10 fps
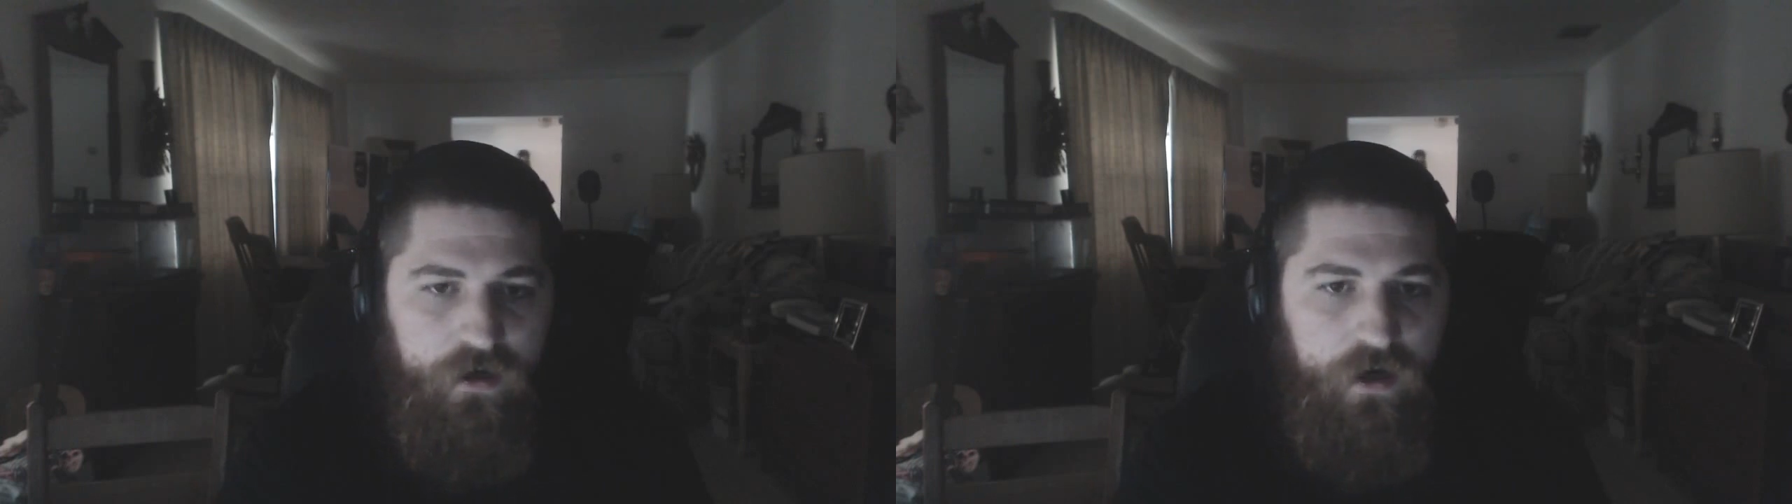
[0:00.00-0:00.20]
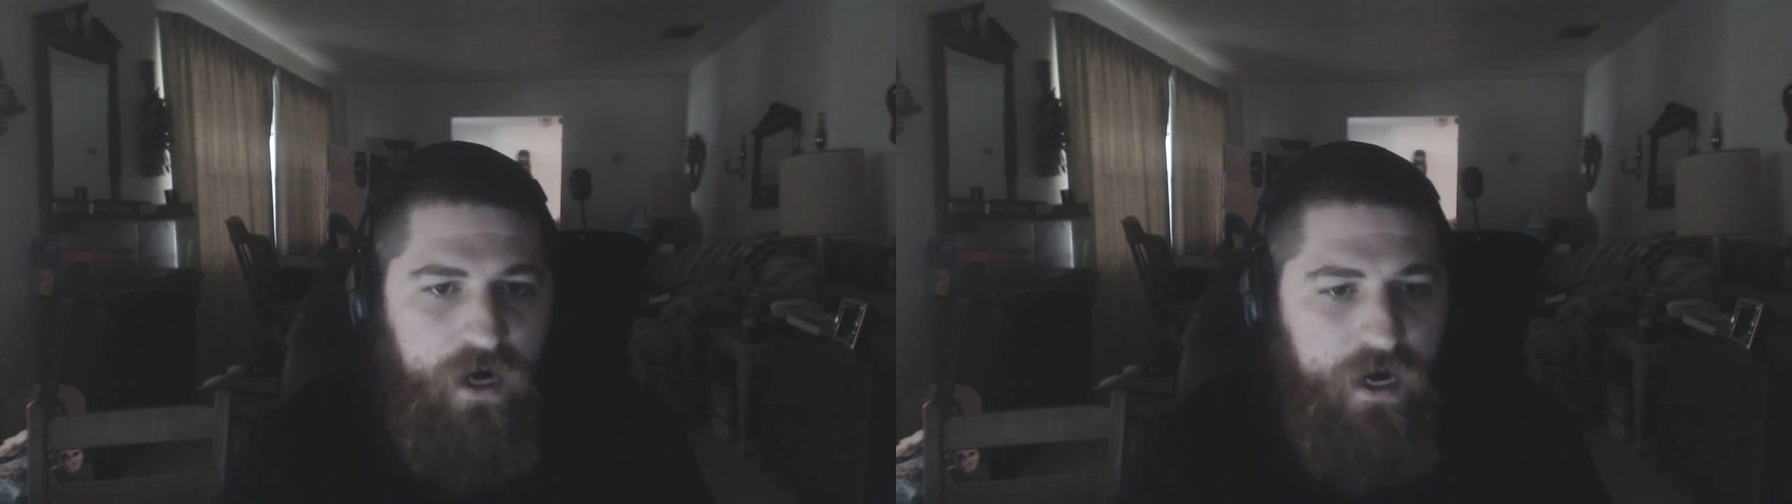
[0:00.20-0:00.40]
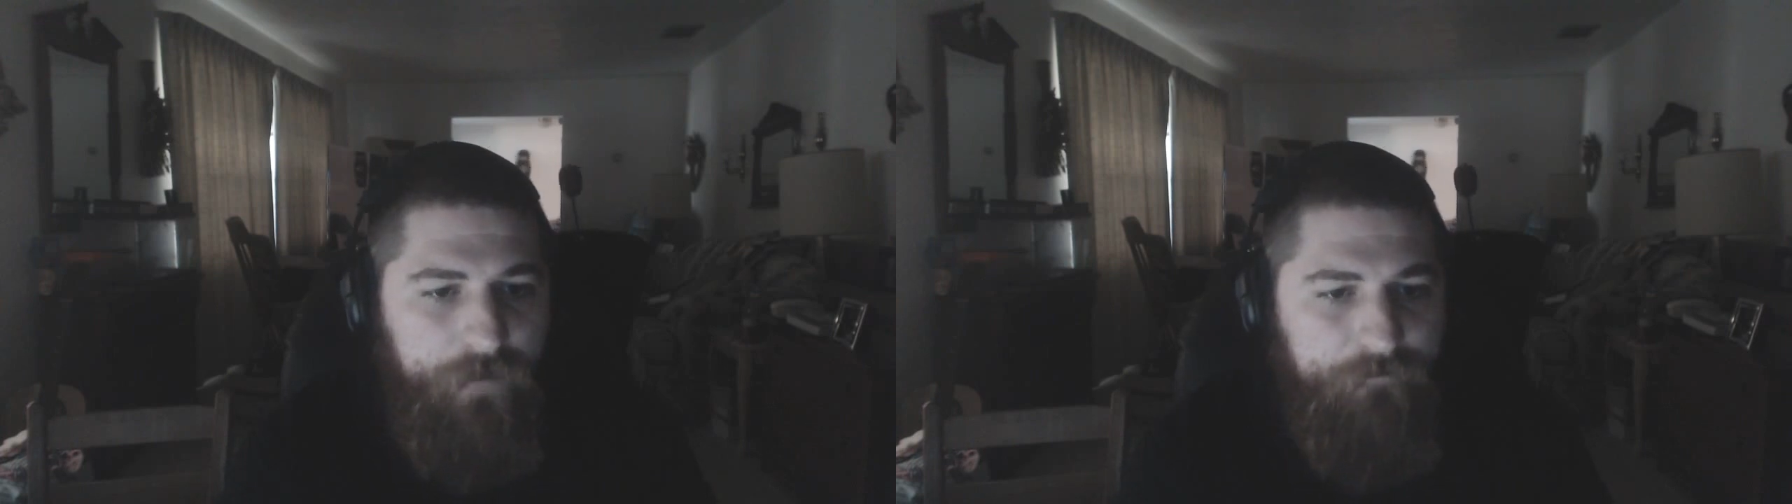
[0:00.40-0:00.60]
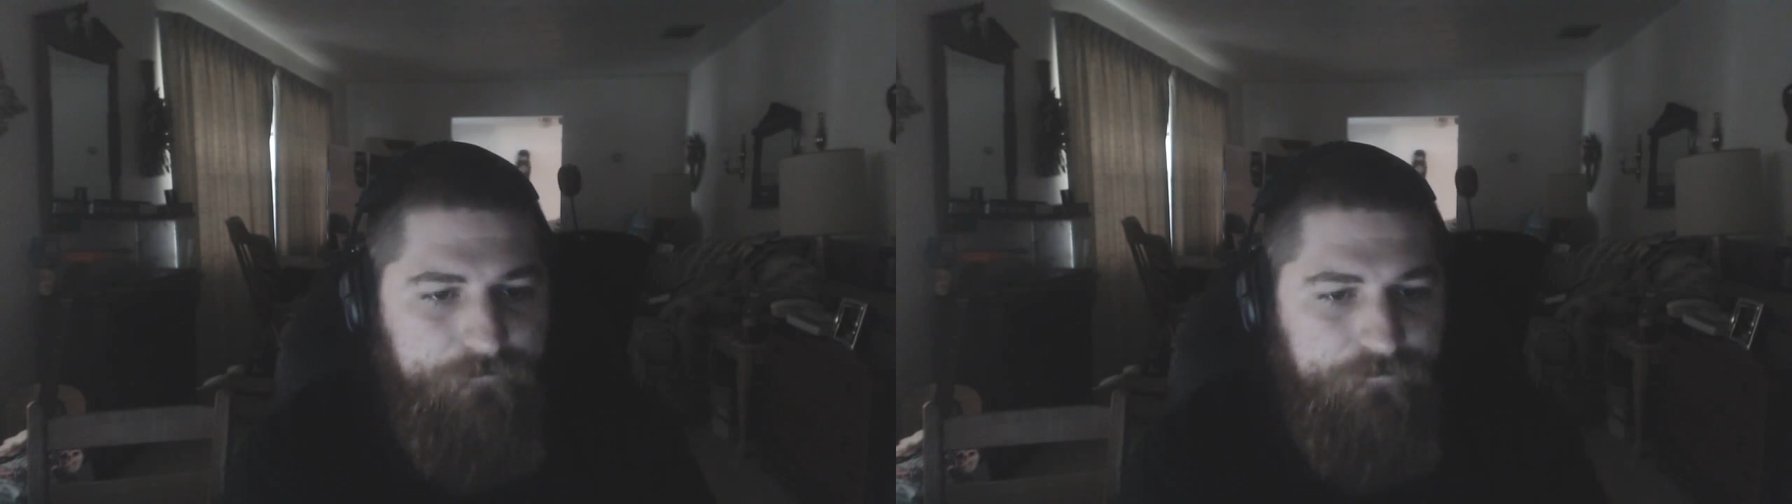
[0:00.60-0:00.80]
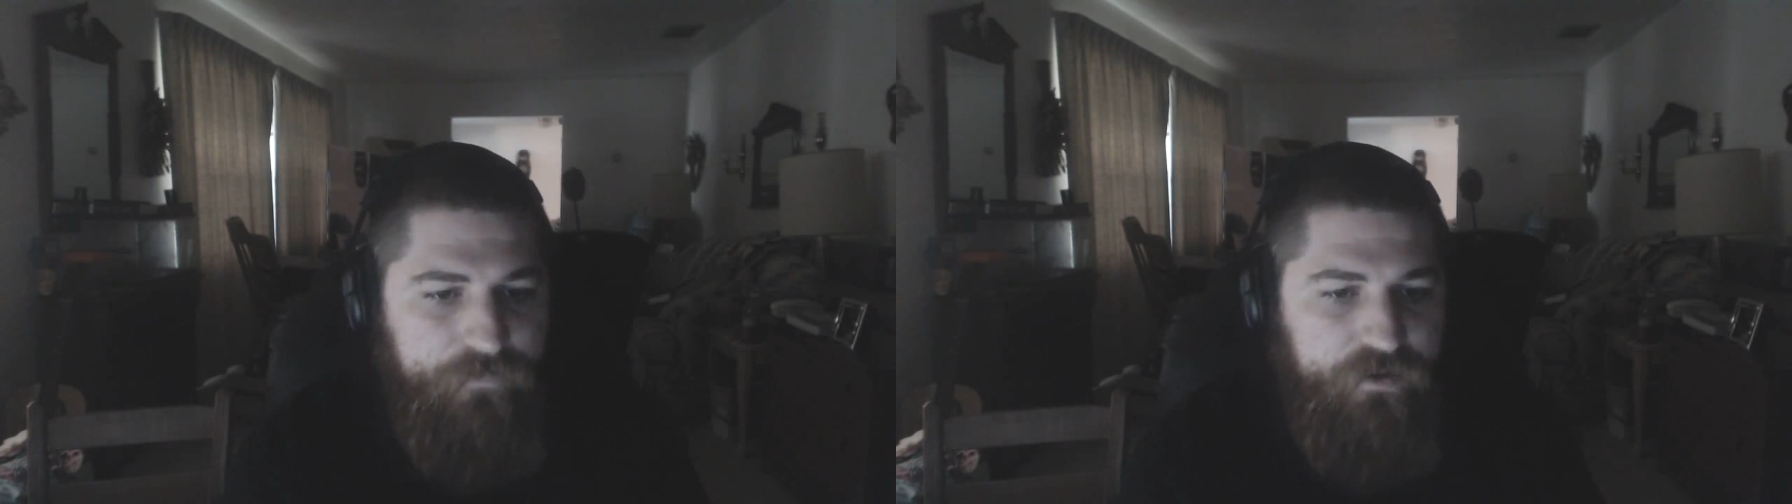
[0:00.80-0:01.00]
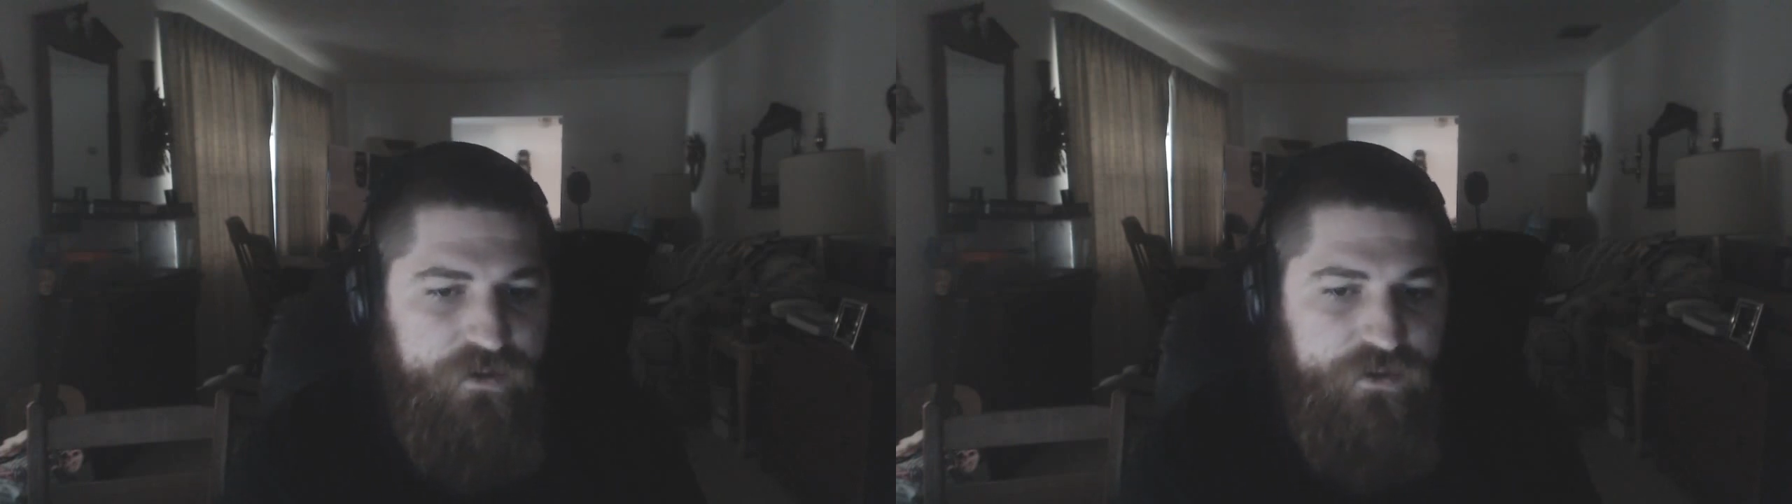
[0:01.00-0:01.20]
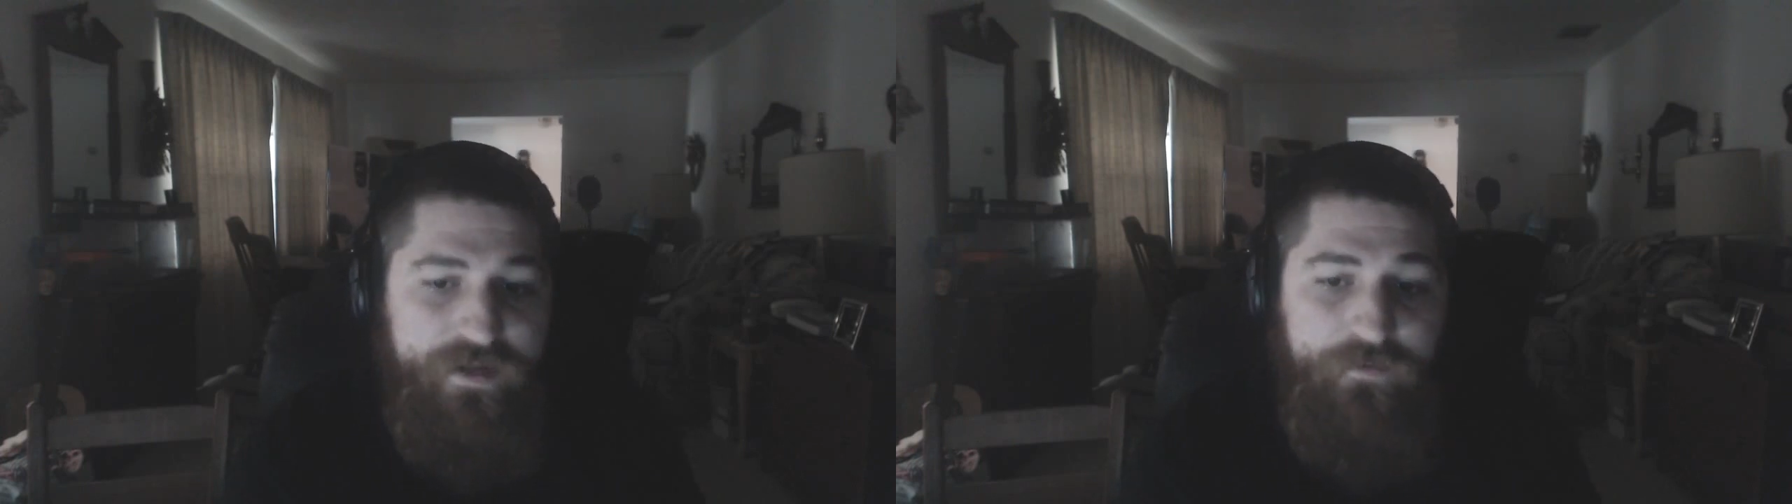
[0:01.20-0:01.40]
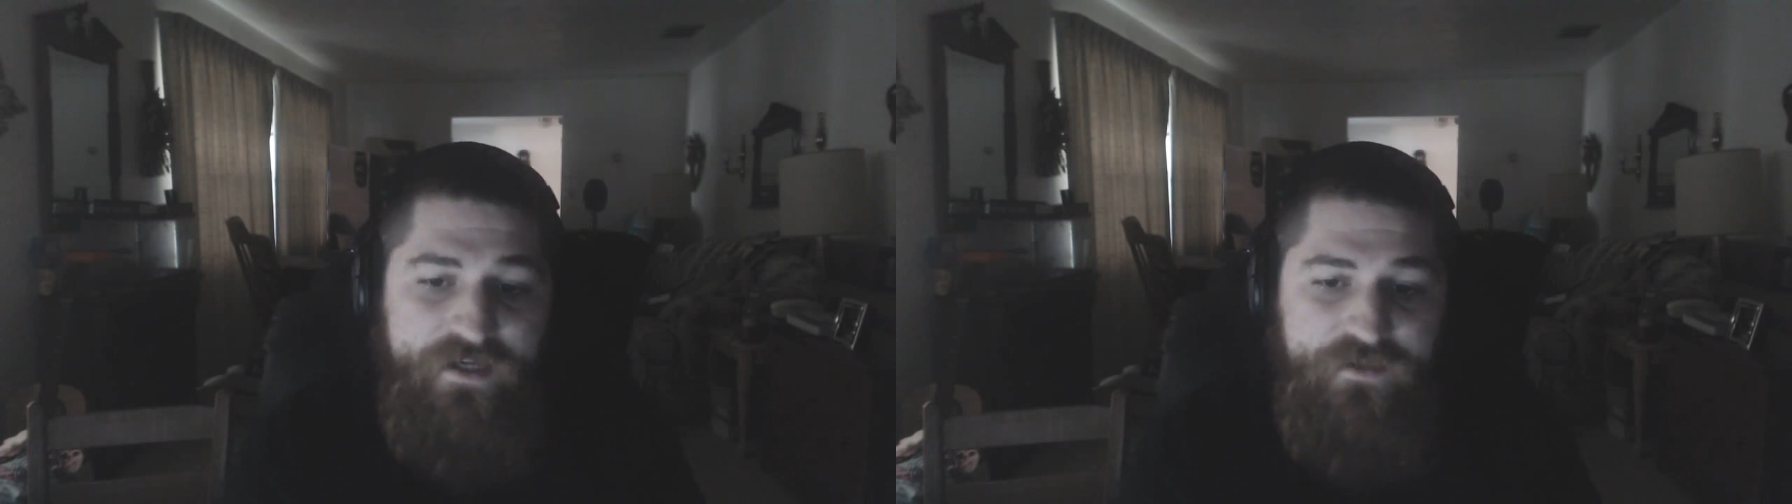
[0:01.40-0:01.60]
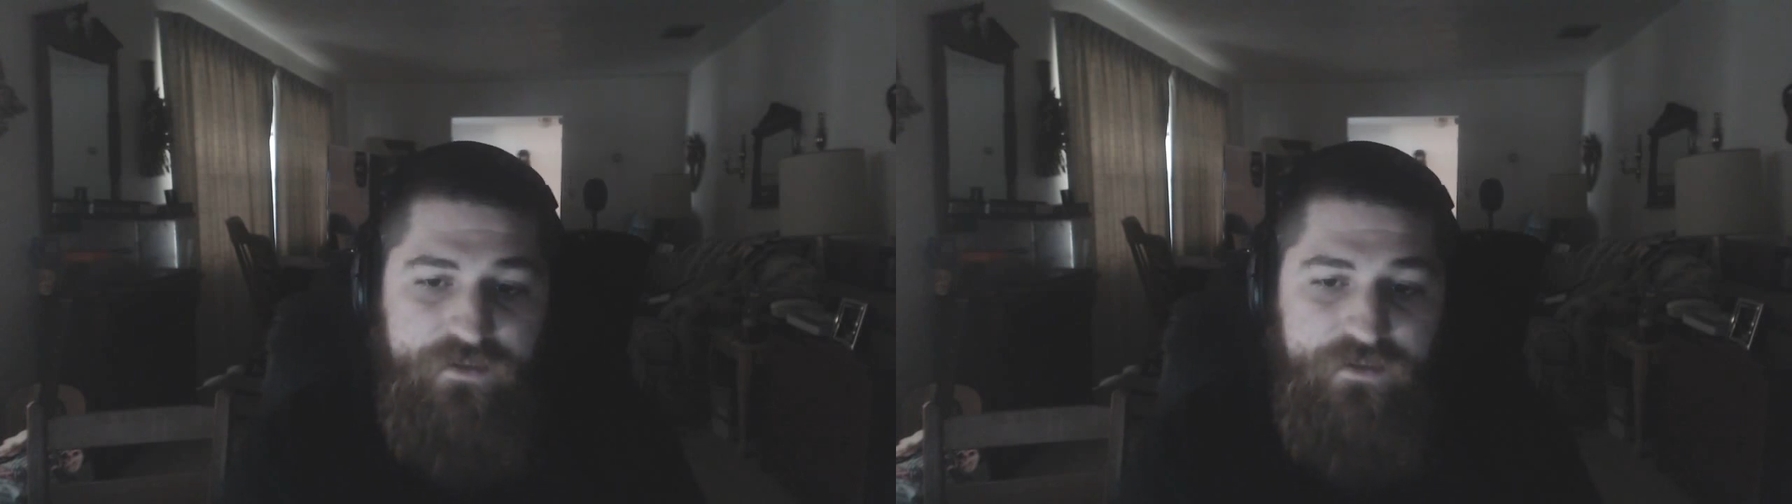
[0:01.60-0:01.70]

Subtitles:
So anyways,